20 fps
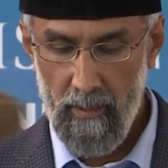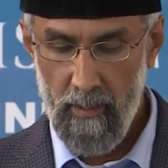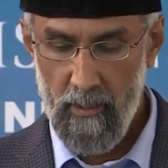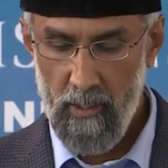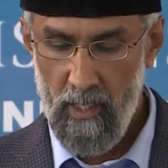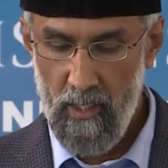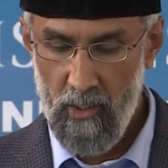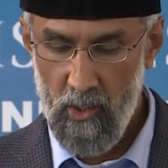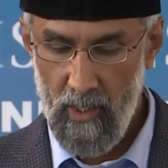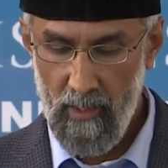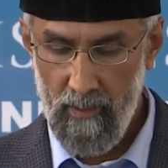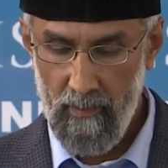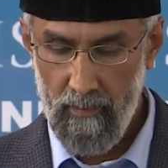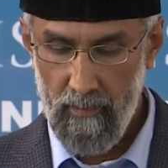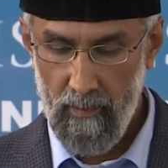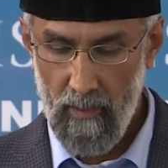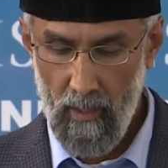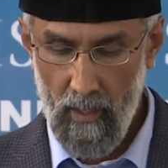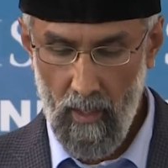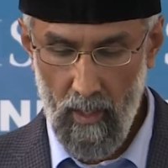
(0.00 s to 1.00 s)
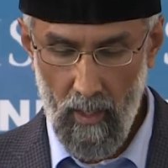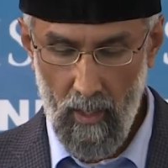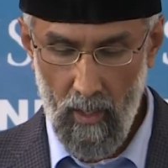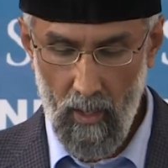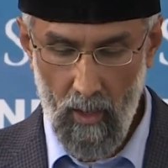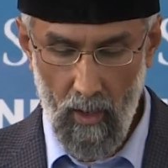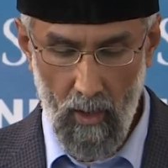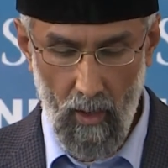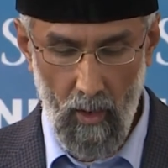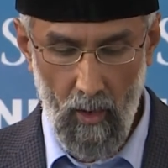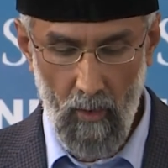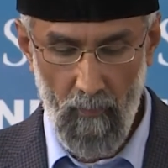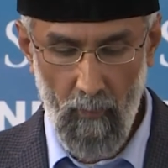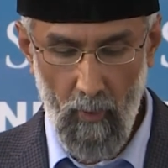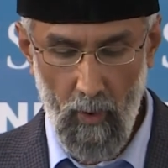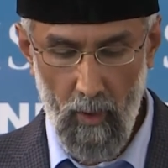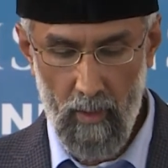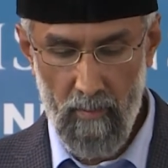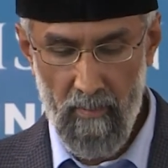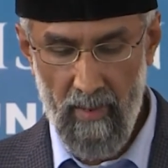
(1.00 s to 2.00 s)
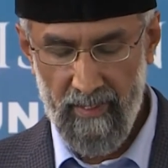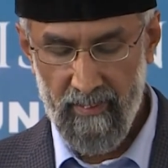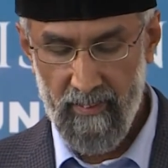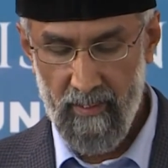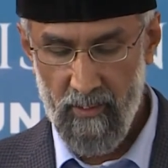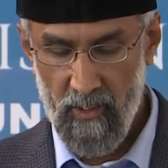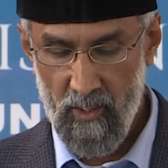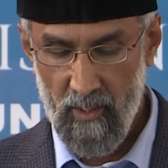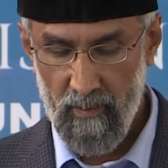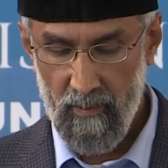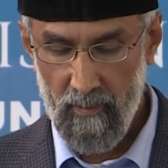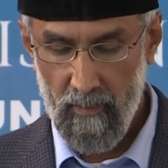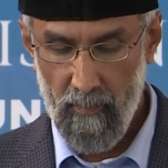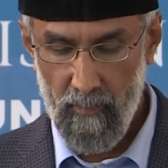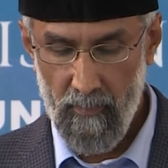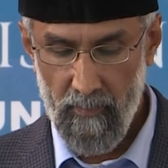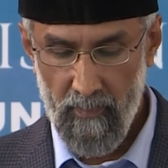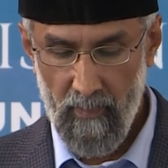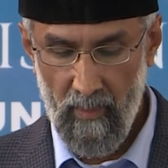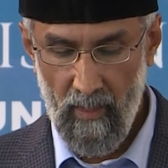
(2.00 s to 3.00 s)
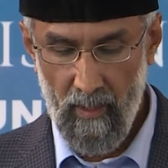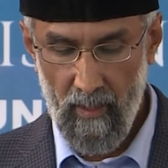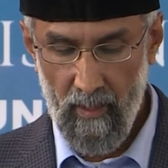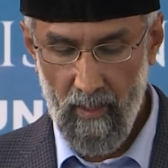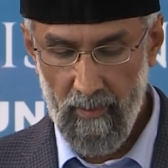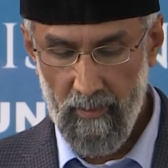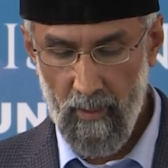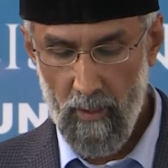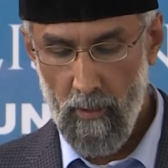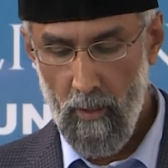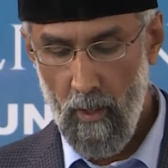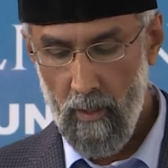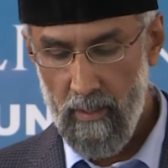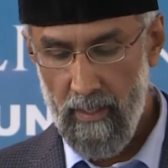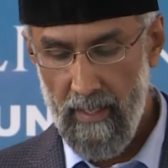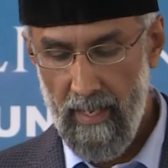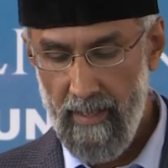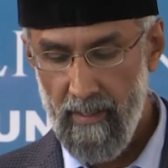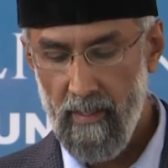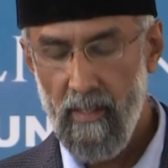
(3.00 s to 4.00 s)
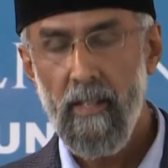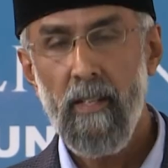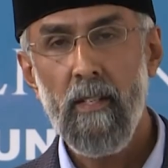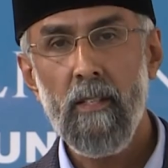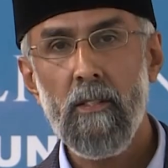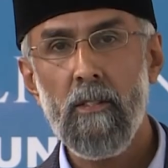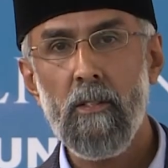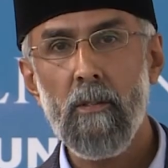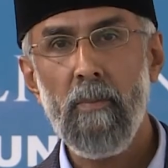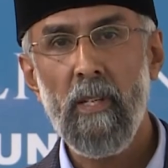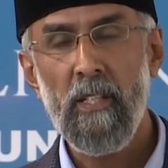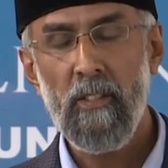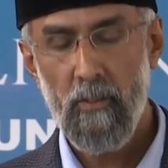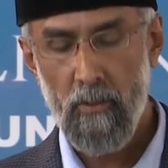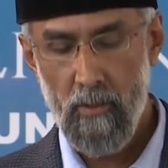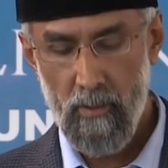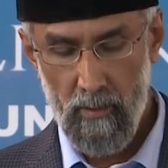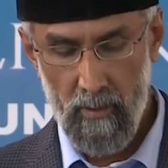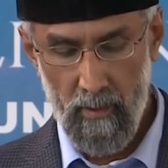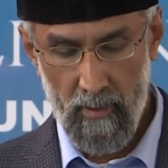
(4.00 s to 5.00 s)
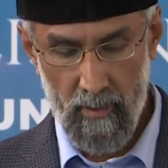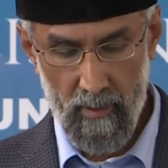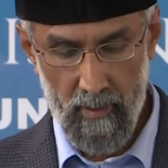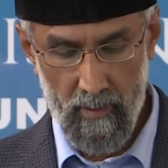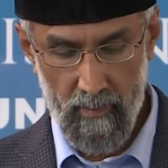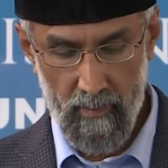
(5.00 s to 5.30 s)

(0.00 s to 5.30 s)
the teachings of all messengers, is it not likely to be the truth?